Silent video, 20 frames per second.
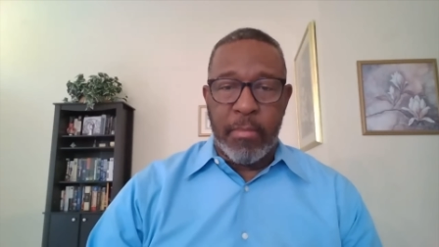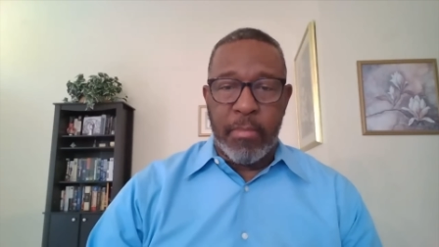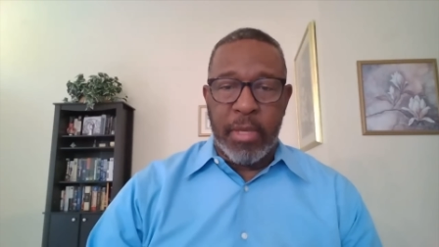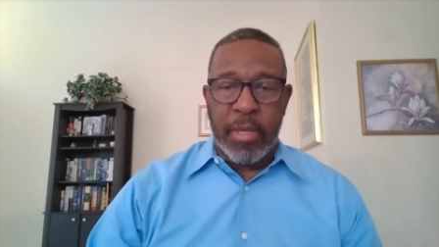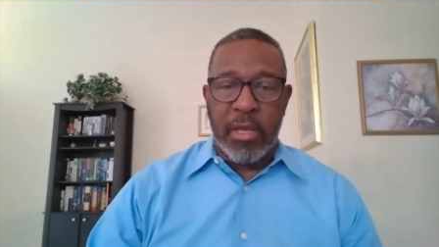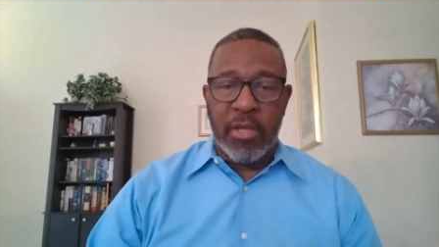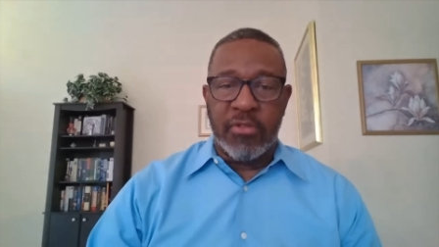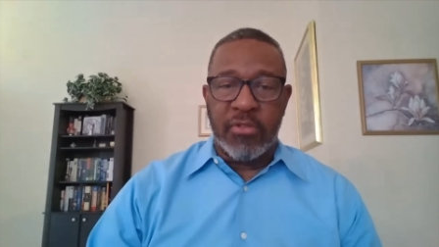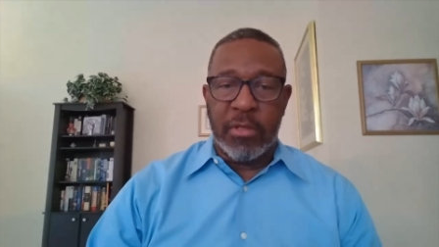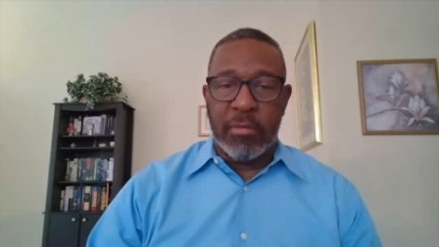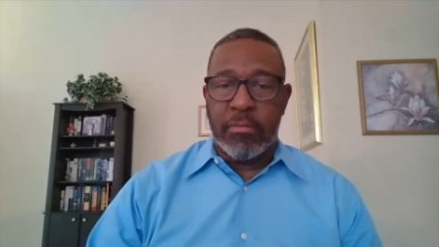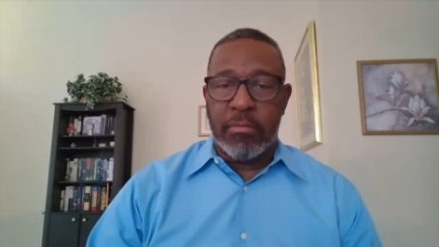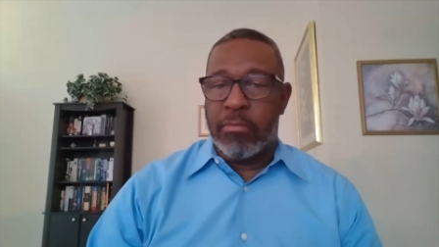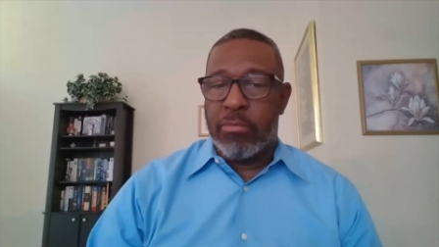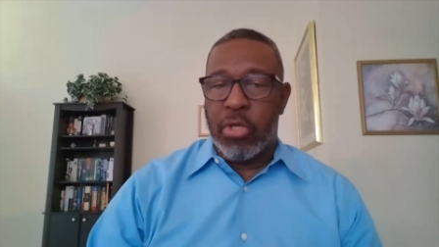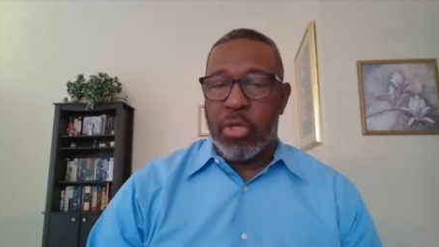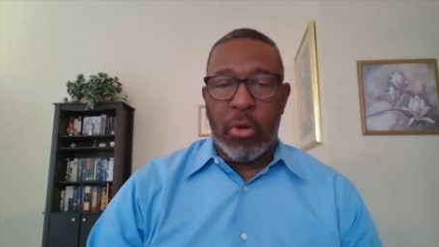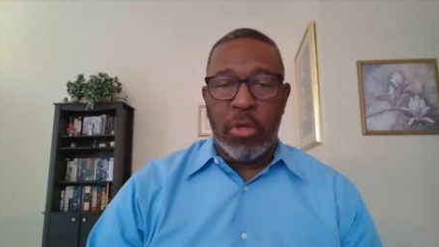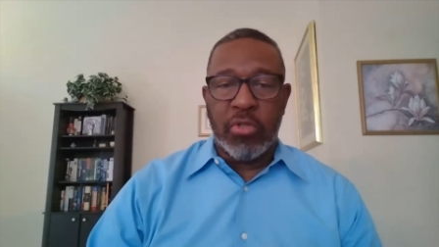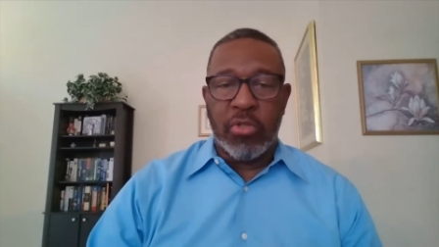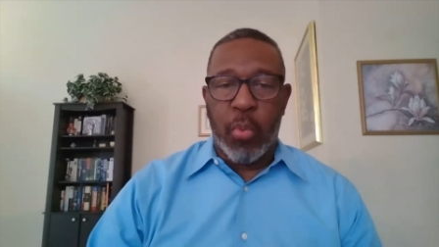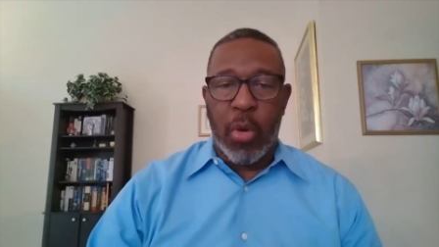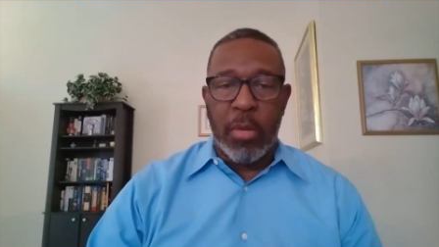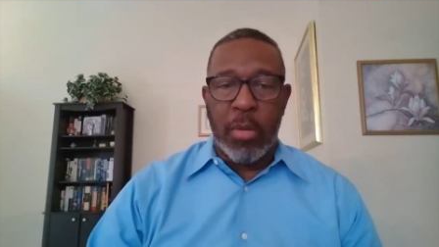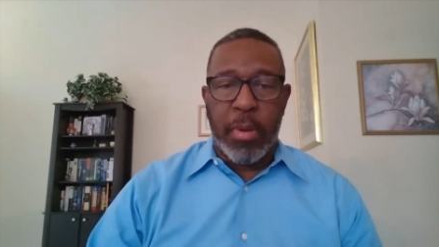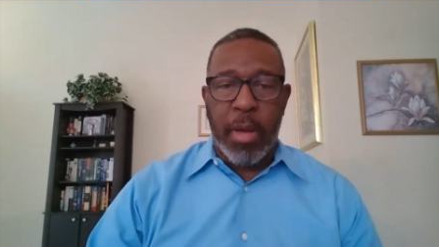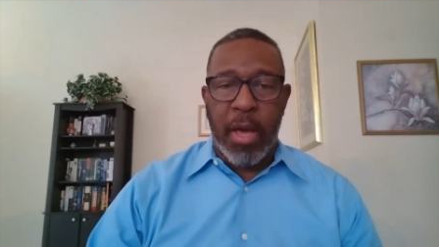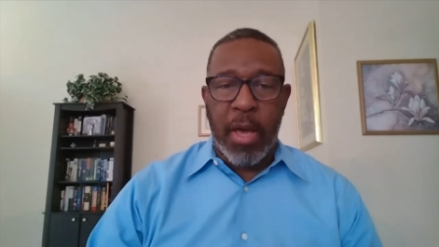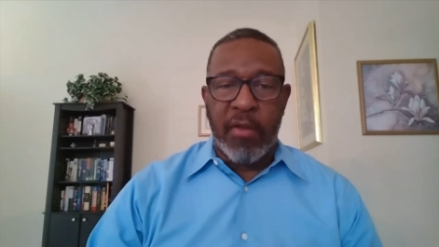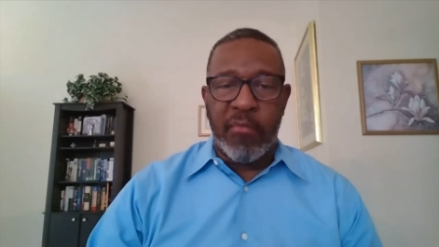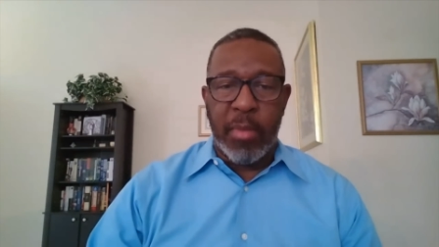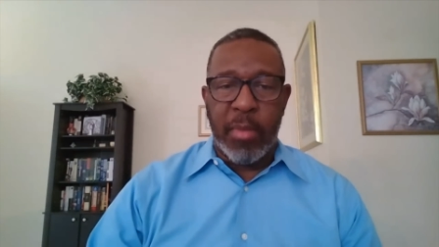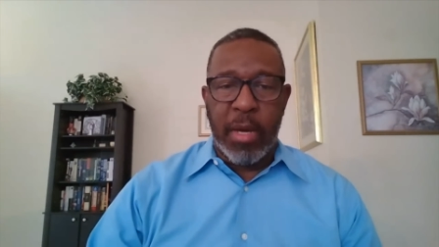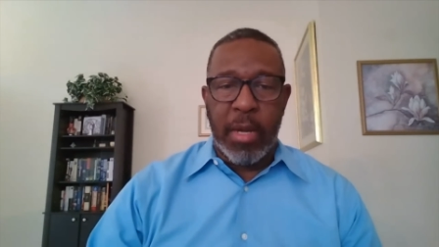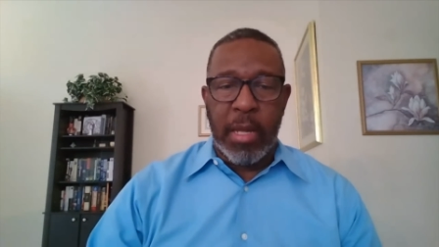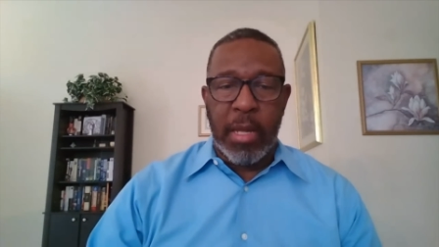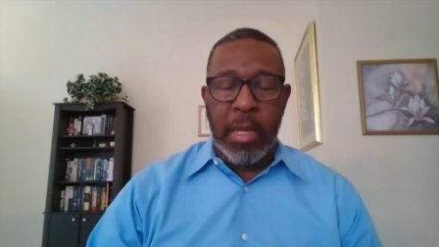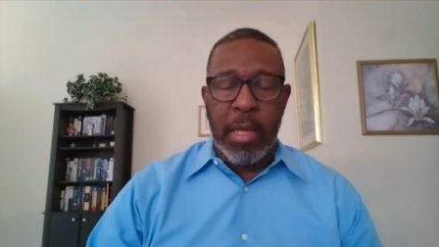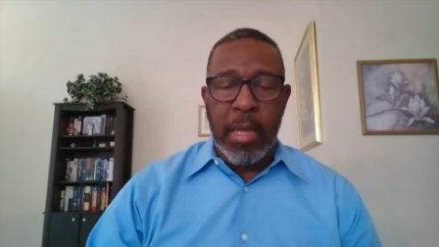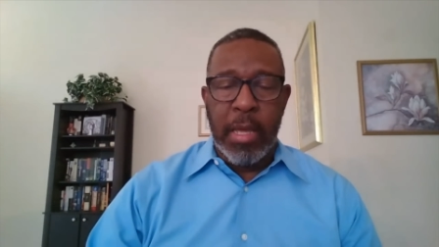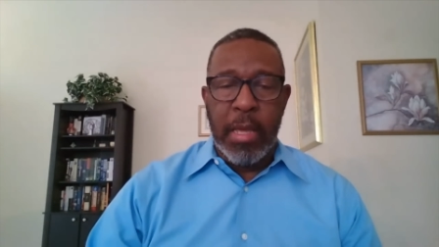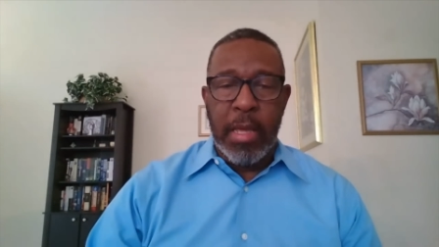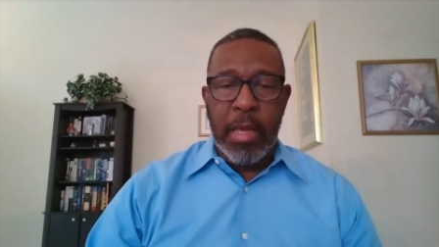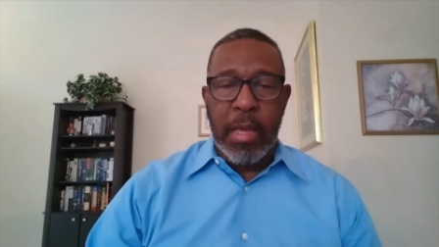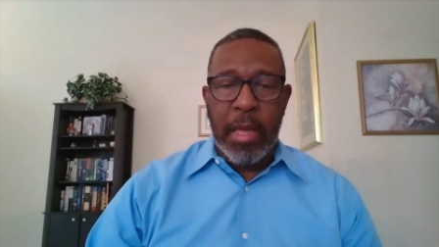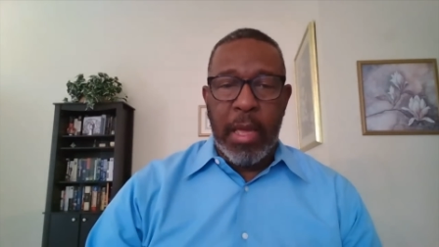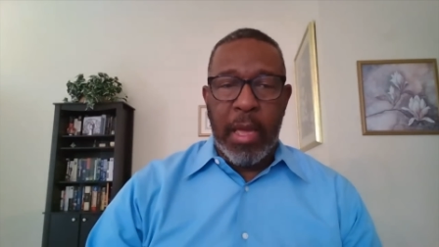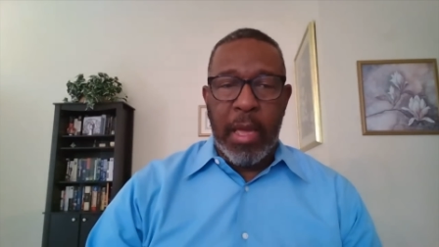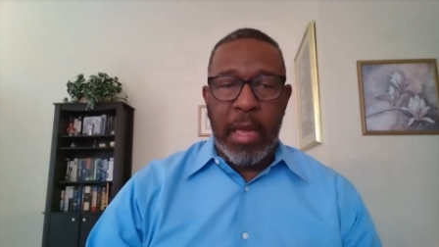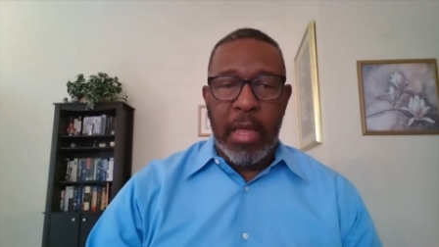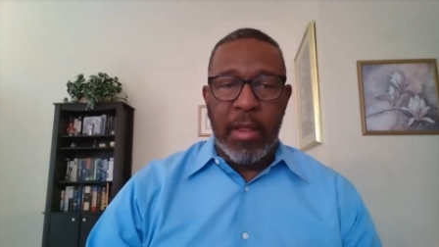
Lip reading: because it's one pot of money. And